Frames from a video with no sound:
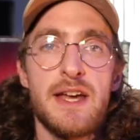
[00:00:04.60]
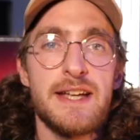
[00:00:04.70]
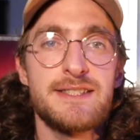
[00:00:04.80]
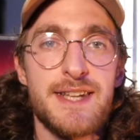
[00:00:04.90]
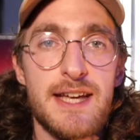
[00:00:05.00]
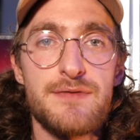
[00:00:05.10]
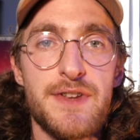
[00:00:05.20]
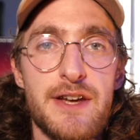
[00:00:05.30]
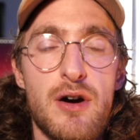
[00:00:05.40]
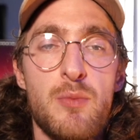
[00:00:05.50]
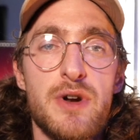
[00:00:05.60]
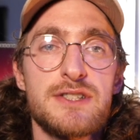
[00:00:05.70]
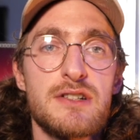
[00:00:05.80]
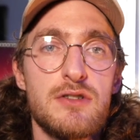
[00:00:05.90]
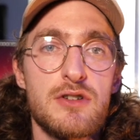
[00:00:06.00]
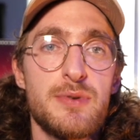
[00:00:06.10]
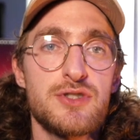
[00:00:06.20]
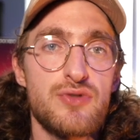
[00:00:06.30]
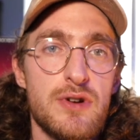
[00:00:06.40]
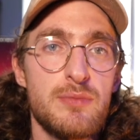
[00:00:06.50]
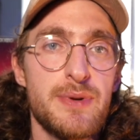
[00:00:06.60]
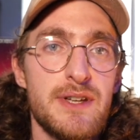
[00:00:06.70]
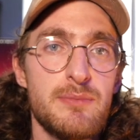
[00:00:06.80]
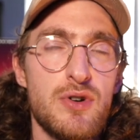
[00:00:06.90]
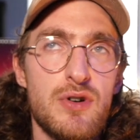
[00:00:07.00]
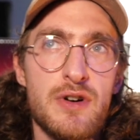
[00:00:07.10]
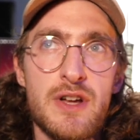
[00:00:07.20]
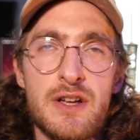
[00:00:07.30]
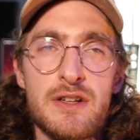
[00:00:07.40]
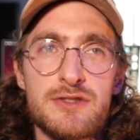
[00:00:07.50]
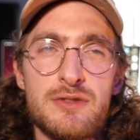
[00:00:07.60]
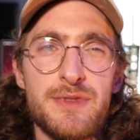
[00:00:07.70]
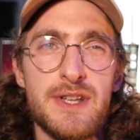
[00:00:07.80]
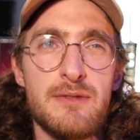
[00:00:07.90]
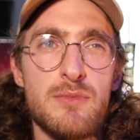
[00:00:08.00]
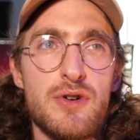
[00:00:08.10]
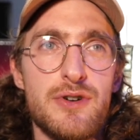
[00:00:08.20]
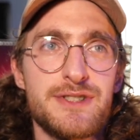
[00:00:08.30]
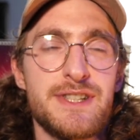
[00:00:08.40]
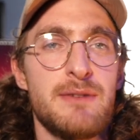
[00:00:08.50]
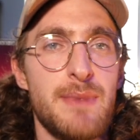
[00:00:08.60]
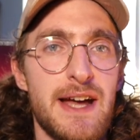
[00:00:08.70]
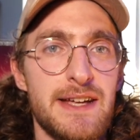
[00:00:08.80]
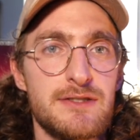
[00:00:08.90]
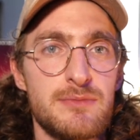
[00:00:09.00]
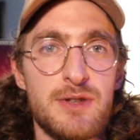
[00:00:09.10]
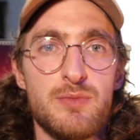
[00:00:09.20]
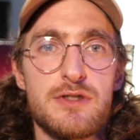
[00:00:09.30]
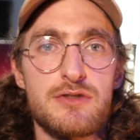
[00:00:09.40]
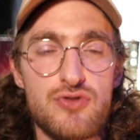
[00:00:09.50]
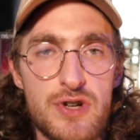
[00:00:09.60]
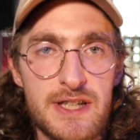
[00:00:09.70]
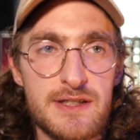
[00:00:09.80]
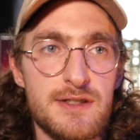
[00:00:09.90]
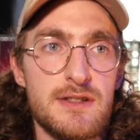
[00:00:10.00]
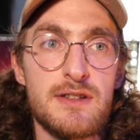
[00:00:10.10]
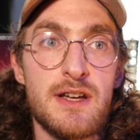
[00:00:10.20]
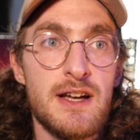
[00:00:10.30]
In today's video, I'm wanting to cook up a drill beat, but something more cinematic, something with strings, and